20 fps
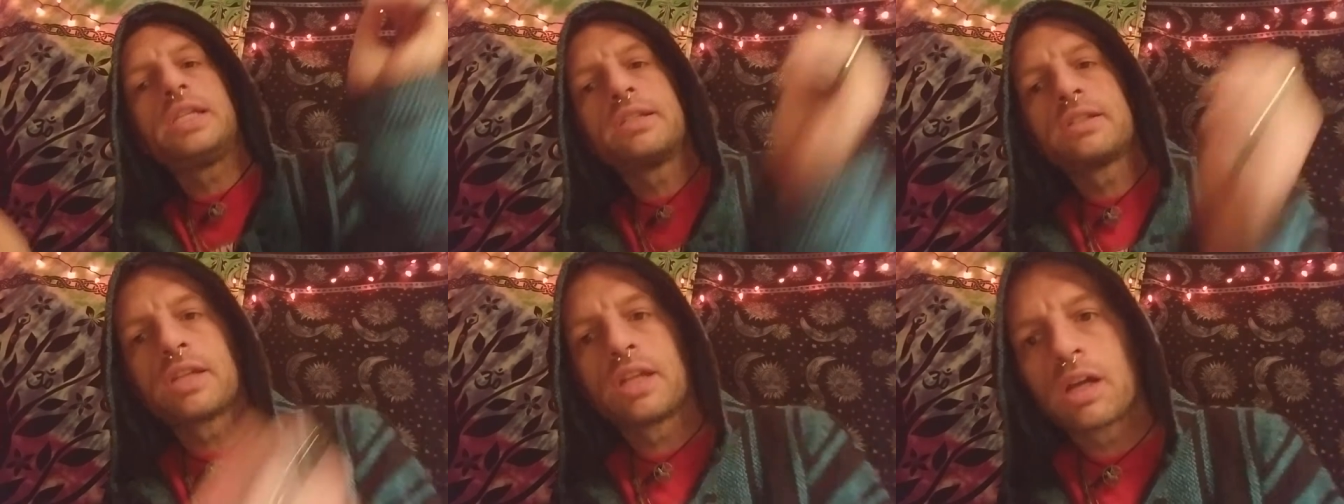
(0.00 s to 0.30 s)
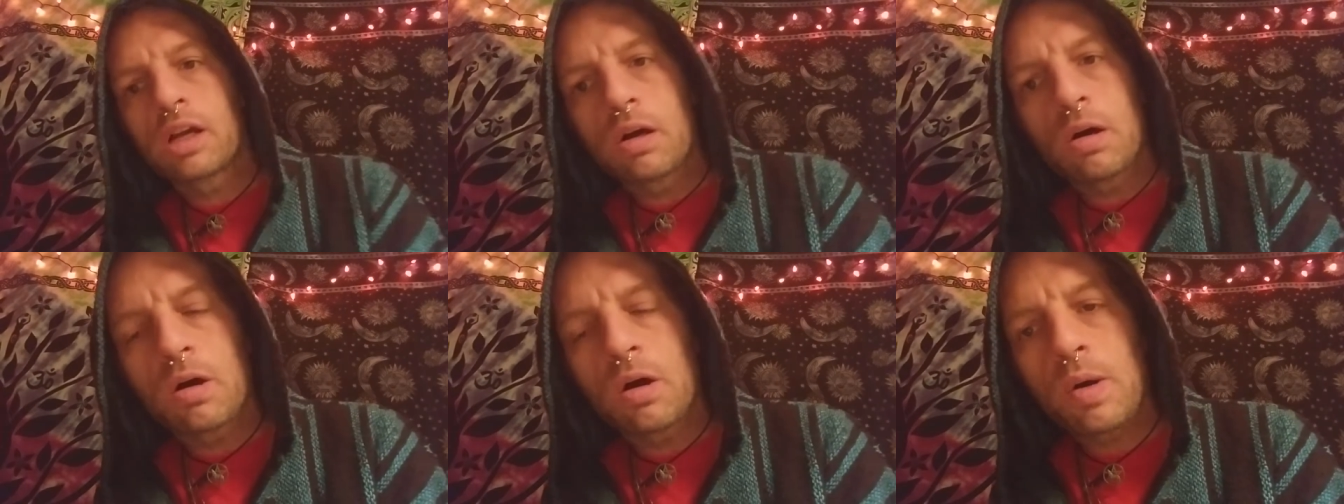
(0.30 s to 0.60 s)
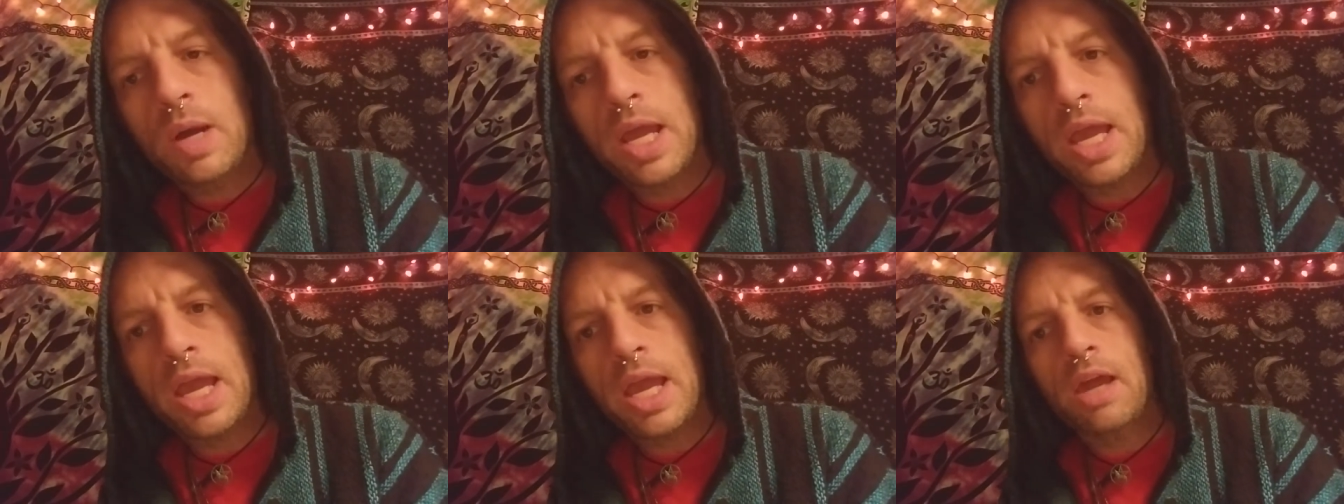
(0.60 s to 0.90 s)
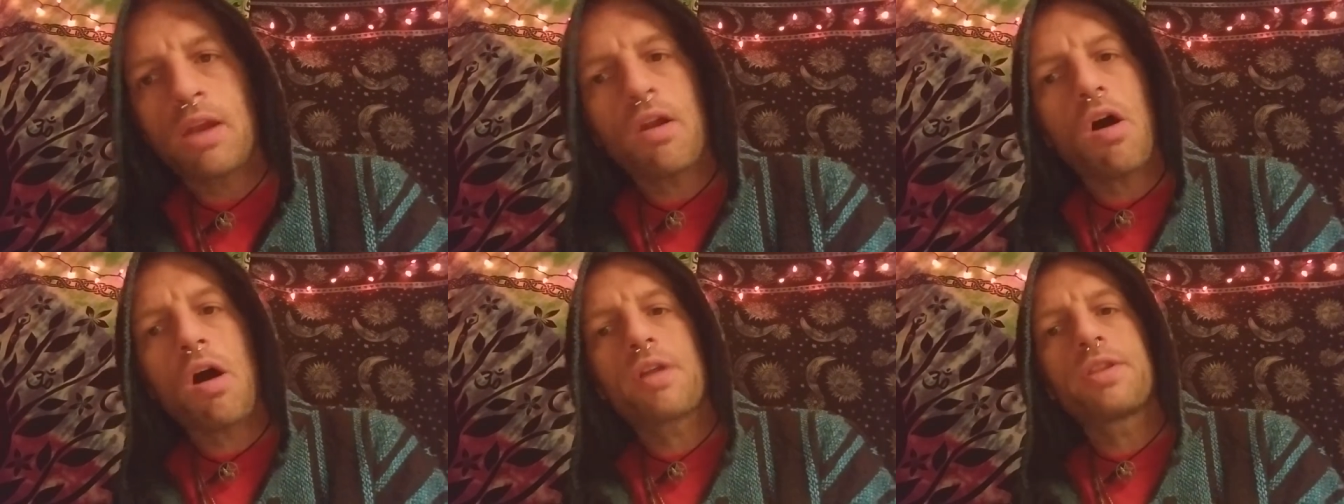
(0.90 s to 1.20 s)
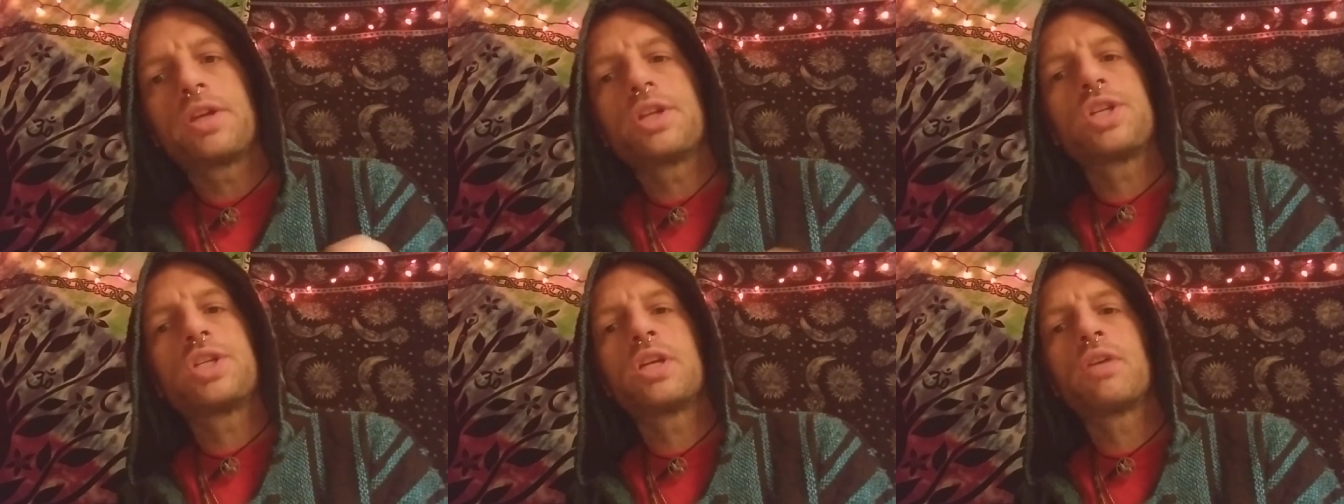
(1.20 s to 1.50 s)
is gonna go away and all
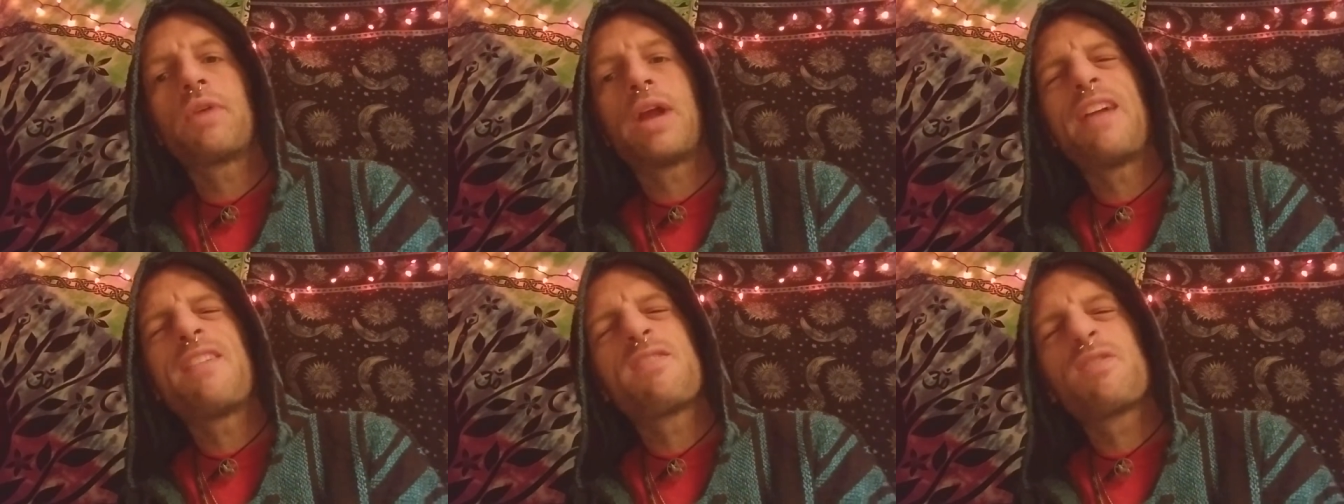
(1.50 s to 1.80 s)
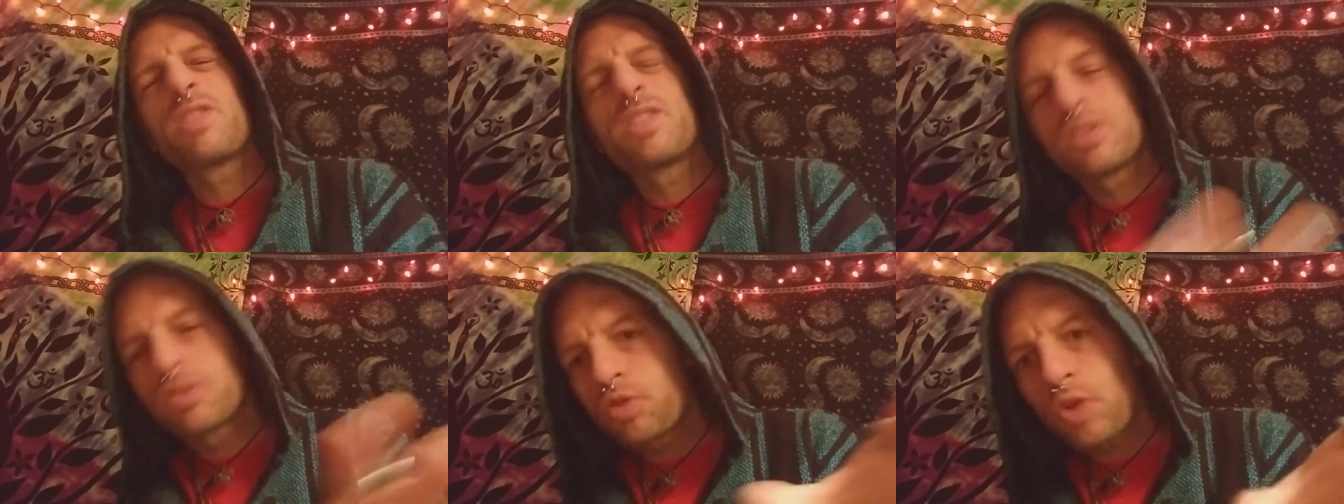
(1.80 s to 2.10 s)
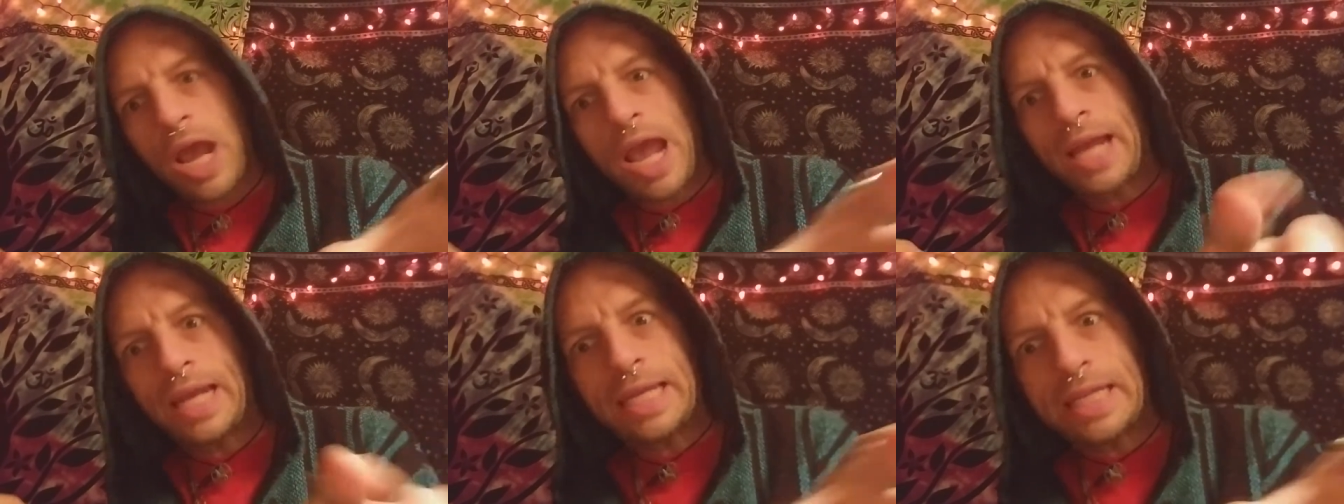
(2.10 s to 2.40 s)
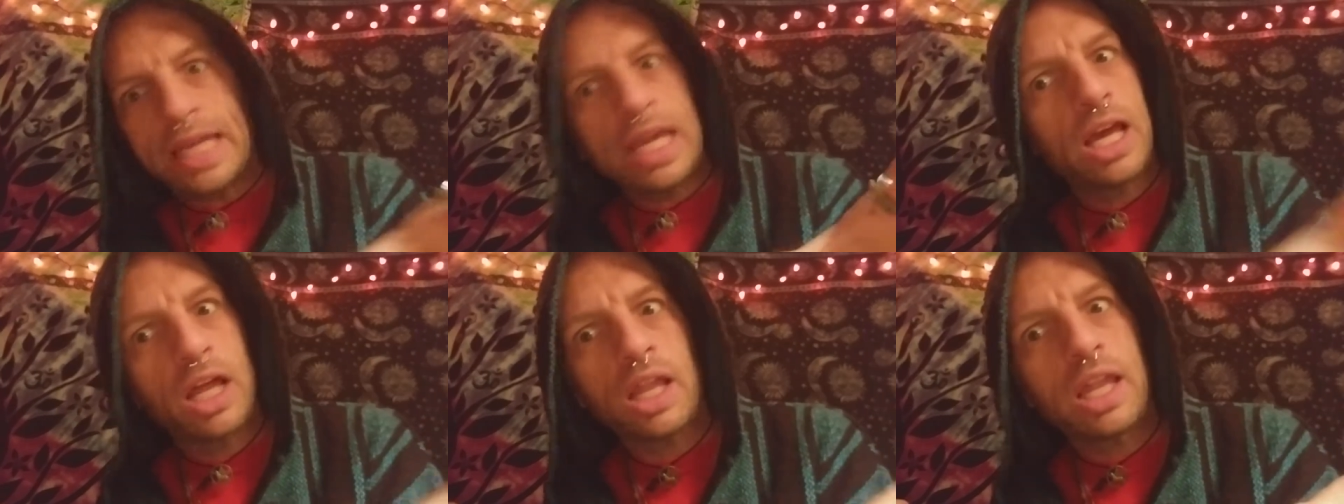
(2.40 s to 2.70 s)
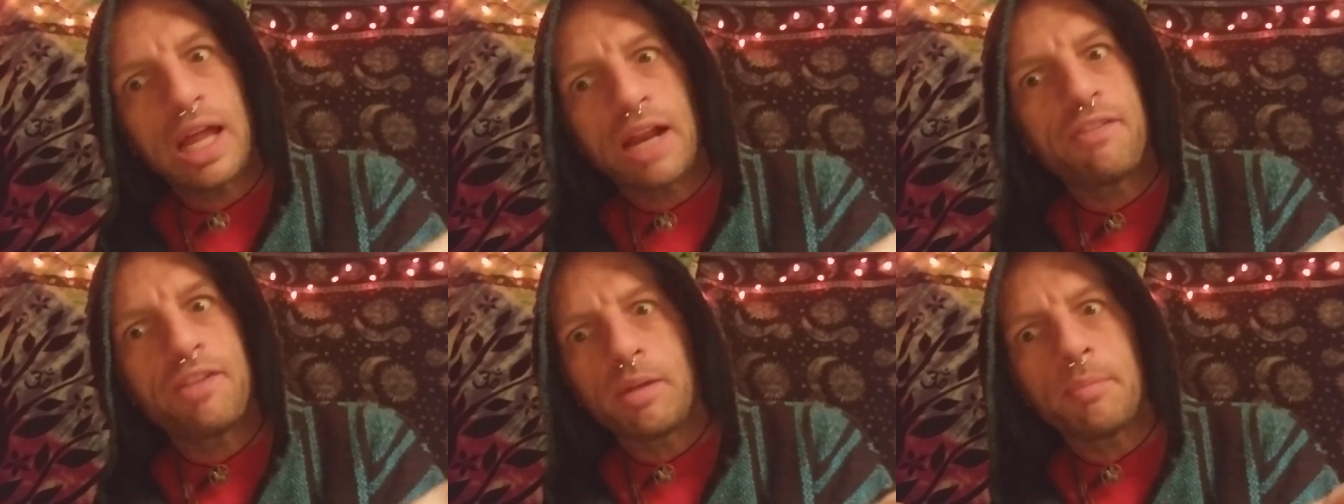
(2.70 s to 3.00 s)
this shit. Right? Everyone's trying to kill
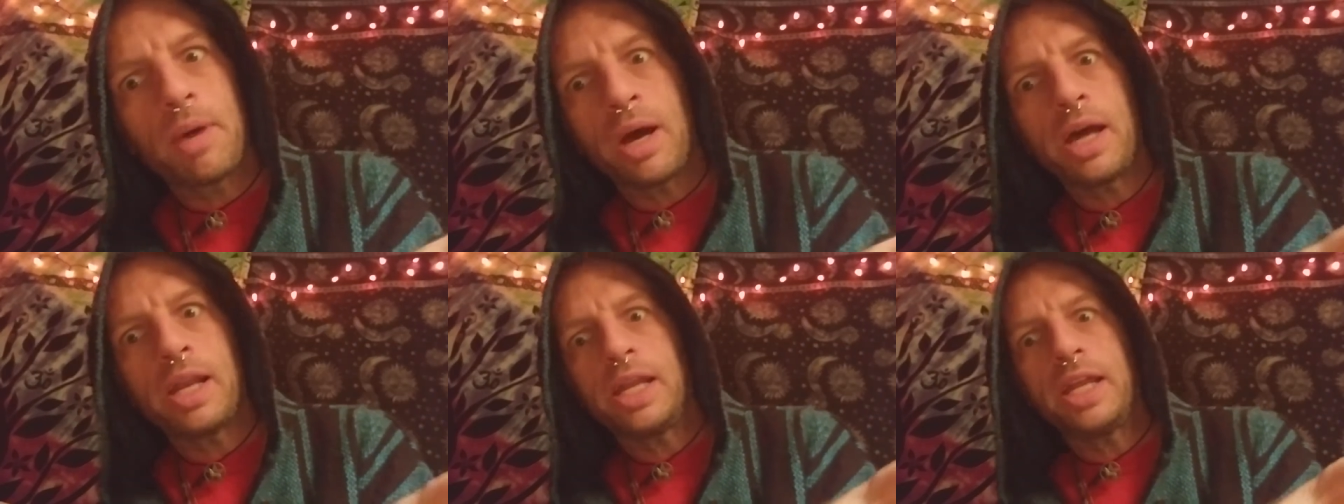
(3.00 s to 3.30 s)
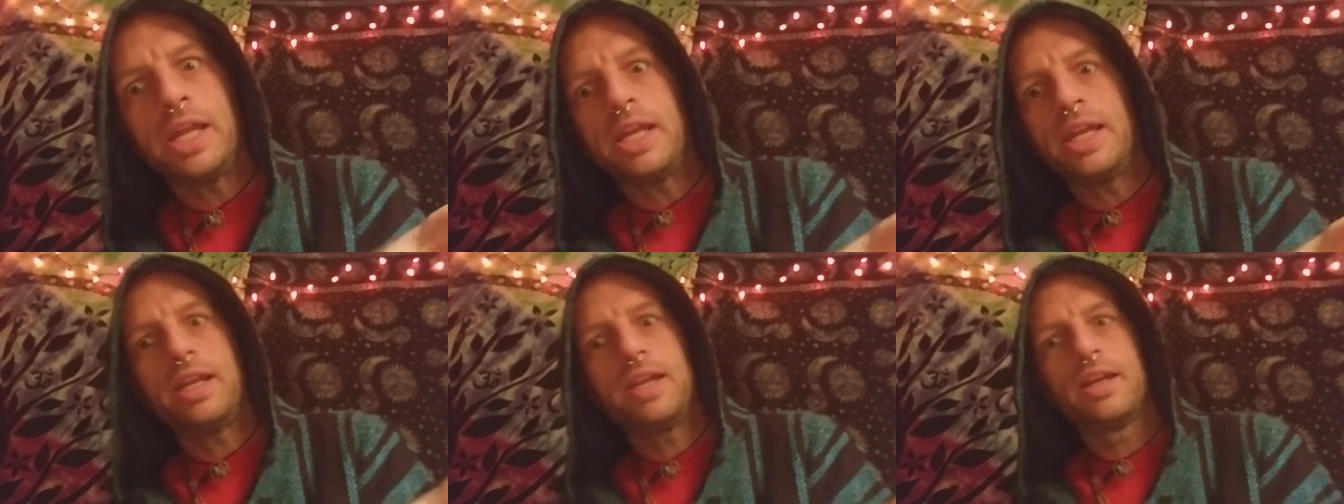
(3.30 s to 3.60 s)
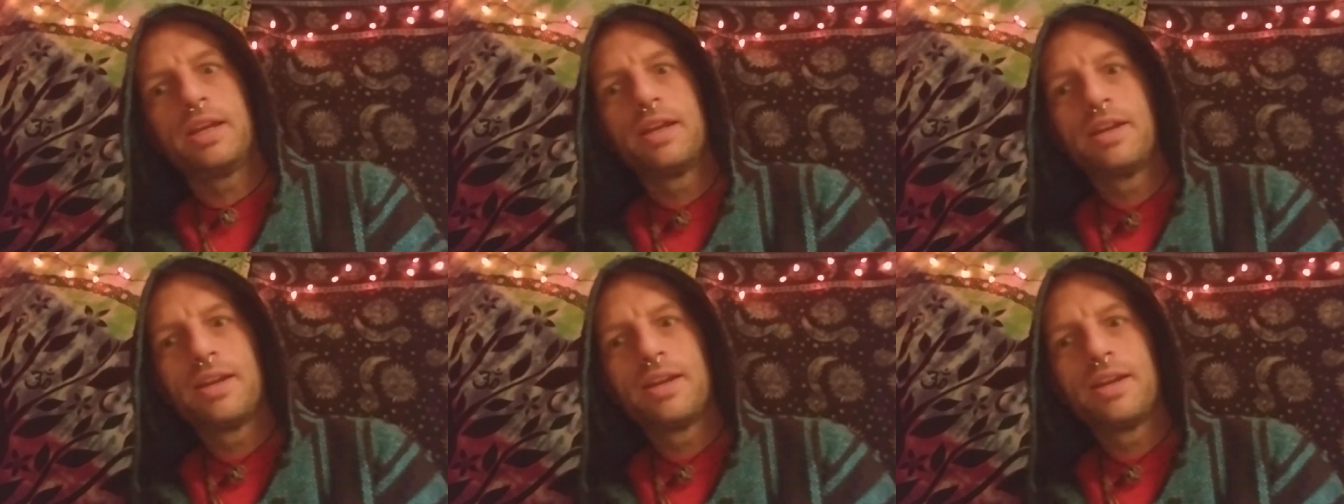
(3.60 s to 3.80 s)
everybody.